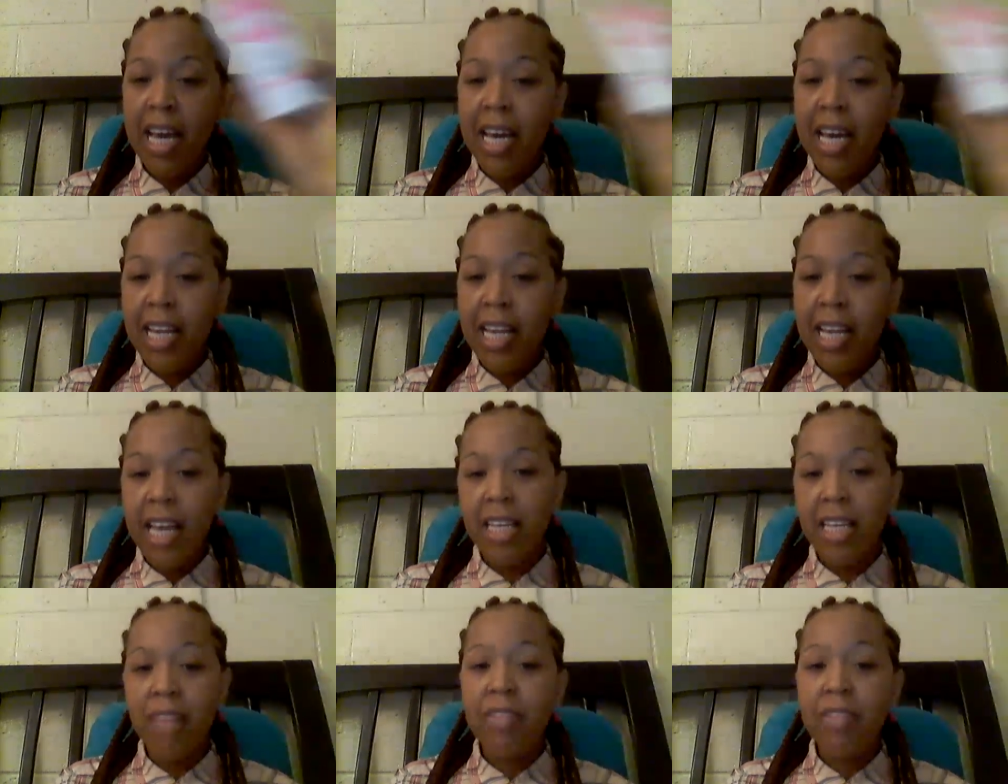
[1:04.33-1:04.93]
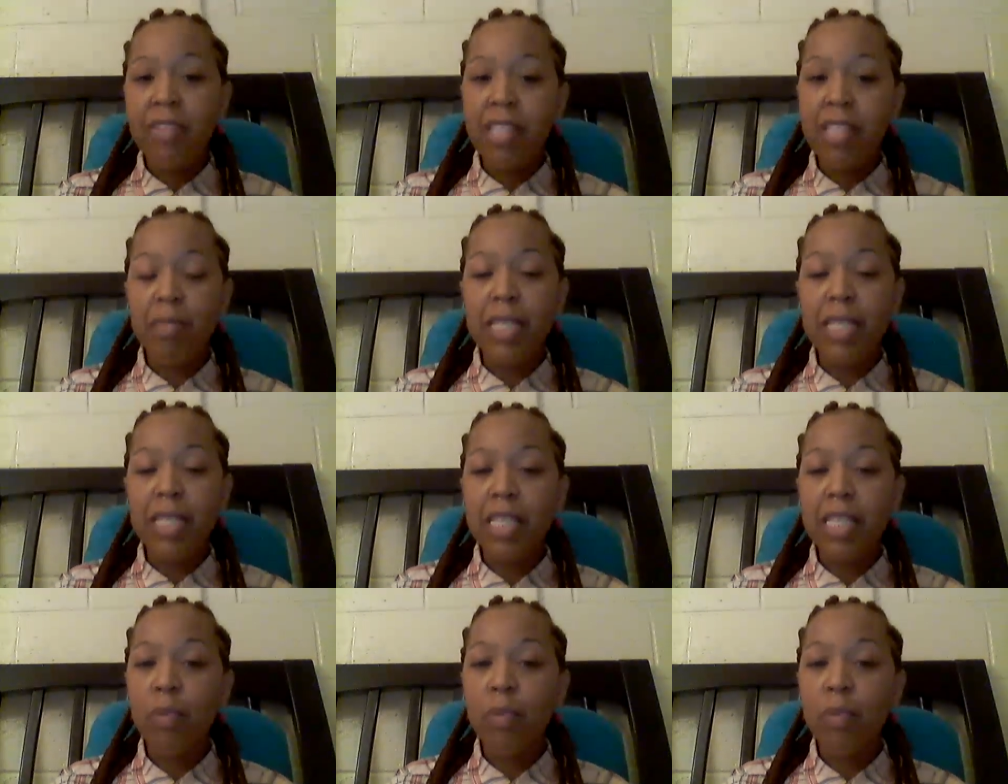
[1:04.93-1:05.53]
And I love the
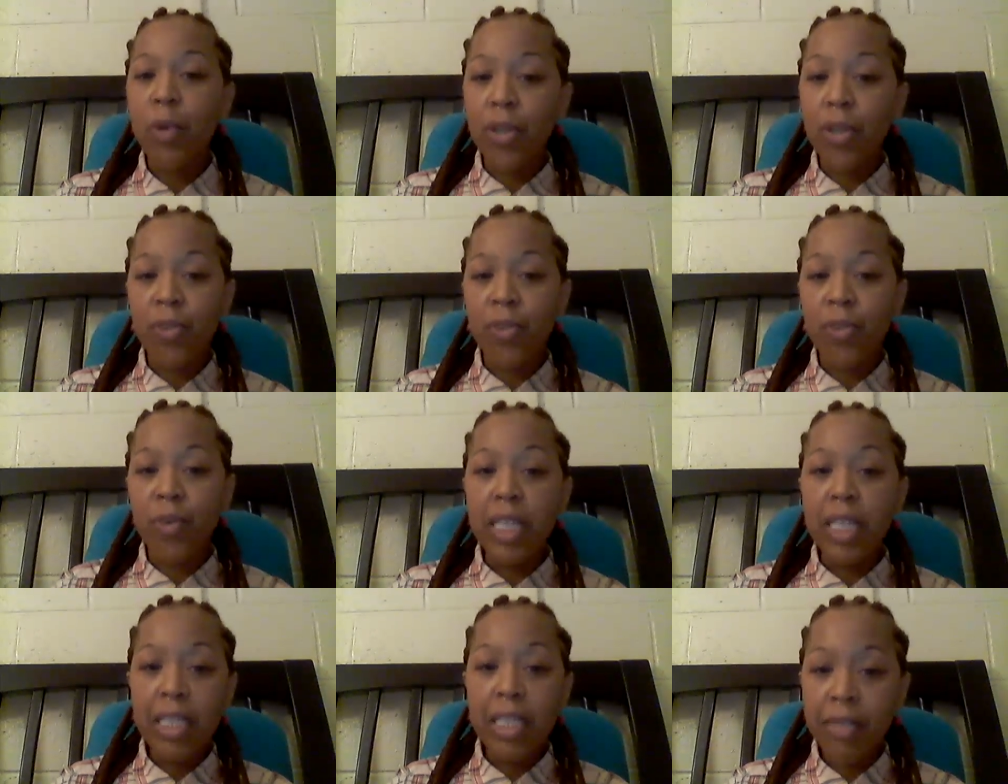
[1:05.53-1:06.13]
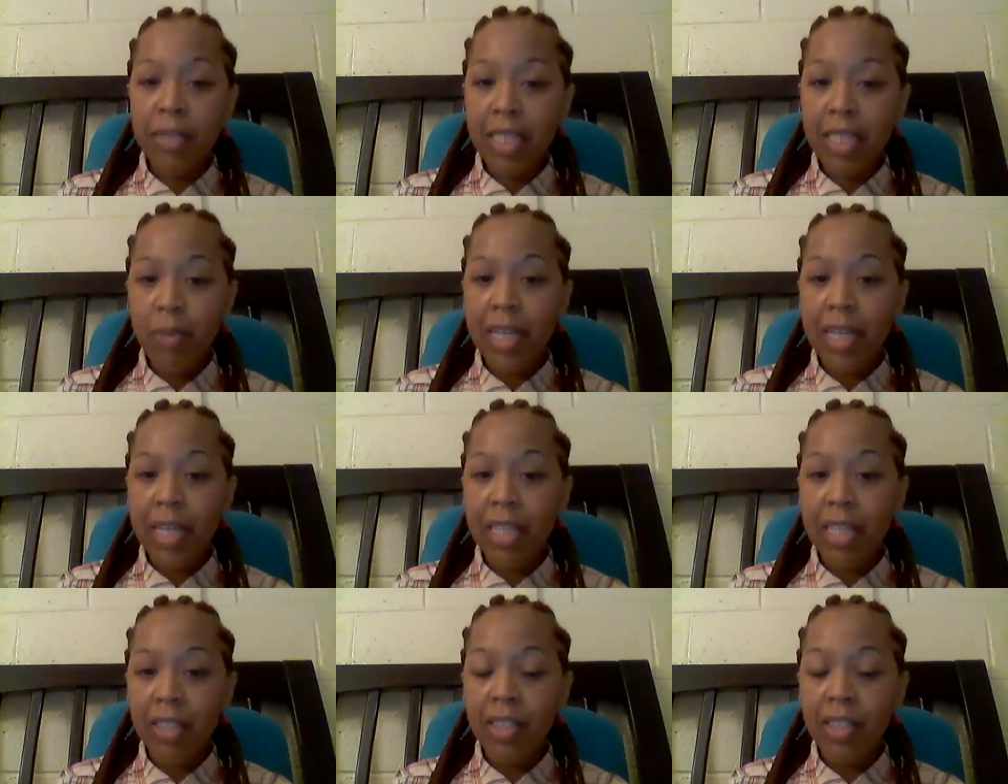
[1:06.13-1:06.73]
Schmidt's. It worked really, really
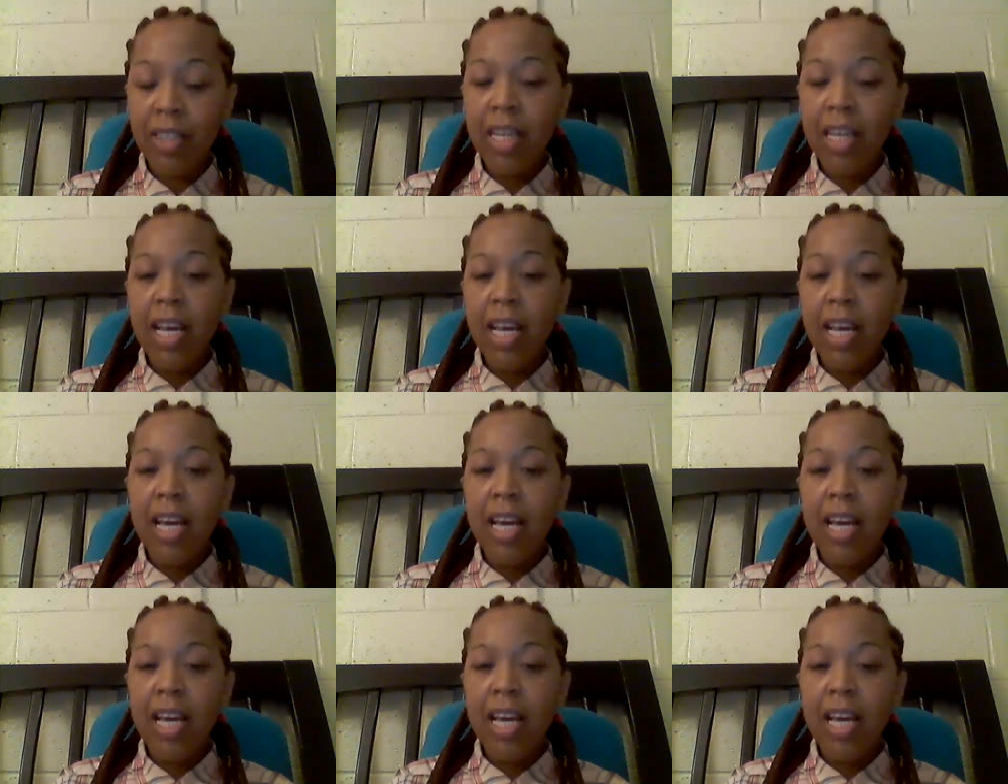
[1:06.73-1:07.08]
well.